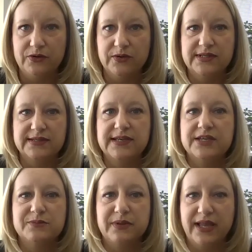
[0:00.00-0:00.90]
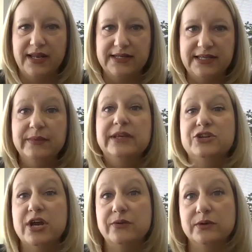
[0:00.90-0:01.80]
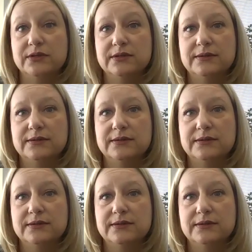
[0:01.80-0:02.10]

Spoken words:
to a succession planning team in general?